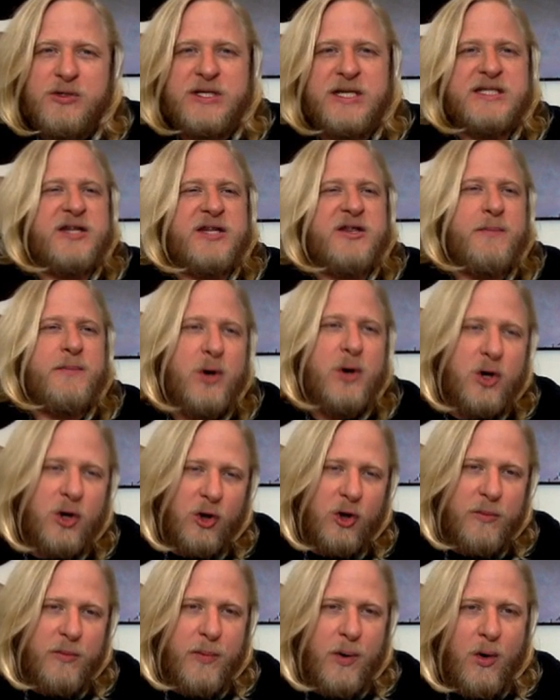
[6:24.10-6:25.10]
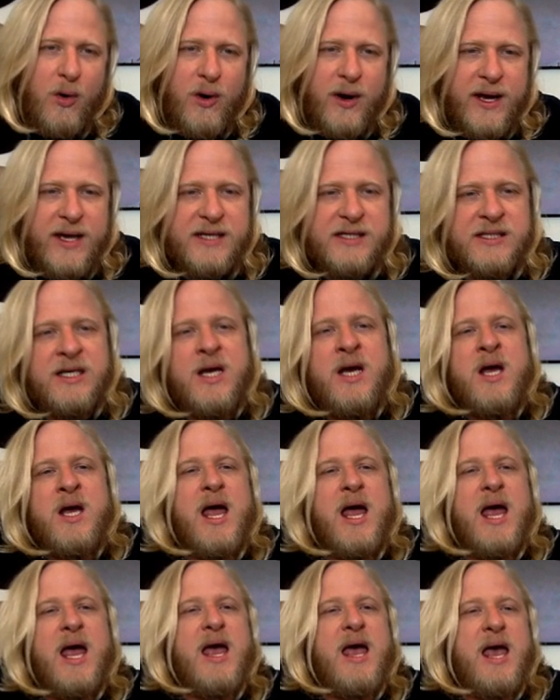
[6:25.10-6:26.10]
they said the Boogaloo Boys.
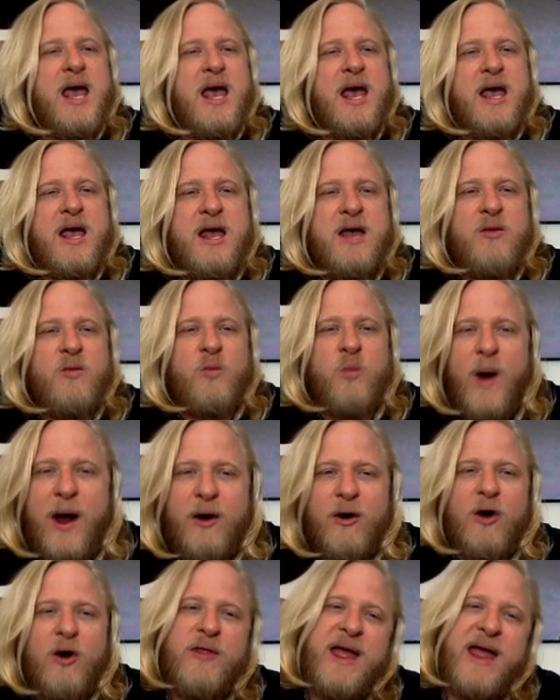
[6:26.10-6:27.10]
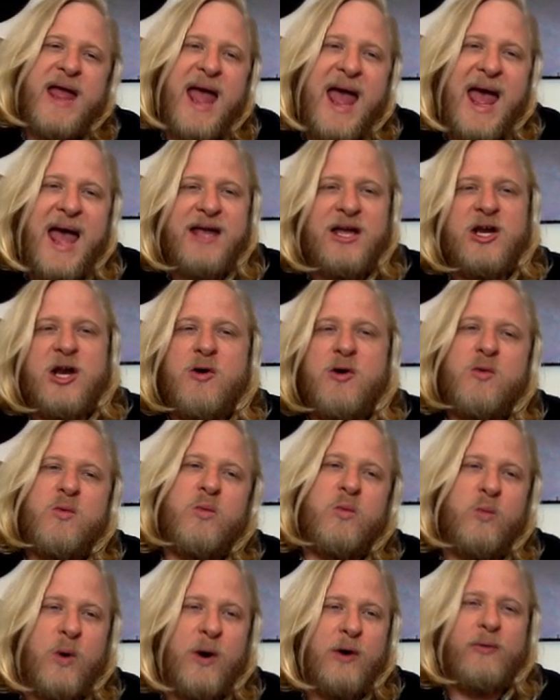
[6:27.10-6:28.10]
Where are they at?
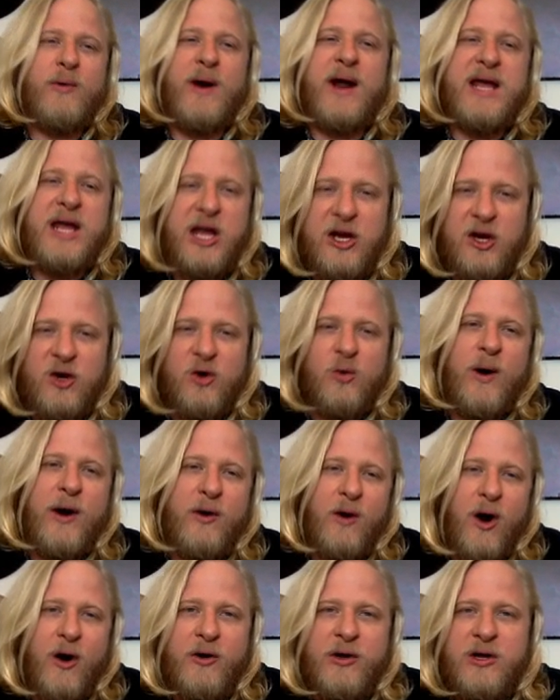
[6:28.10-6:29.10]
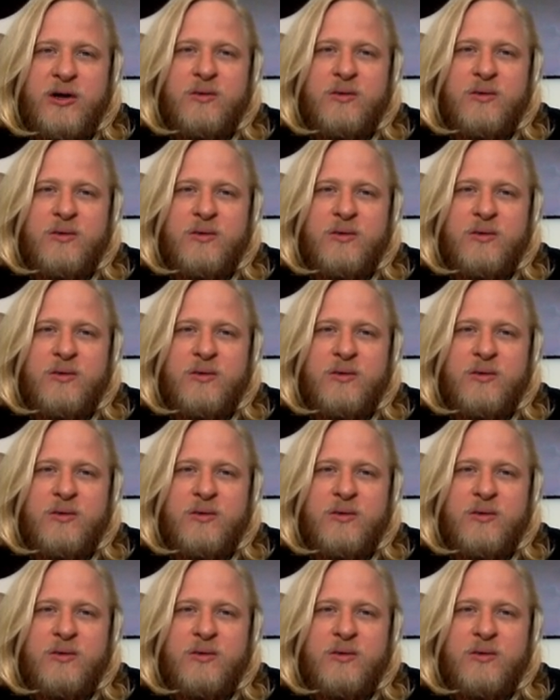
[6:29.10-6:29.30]
We're right here. Where are you?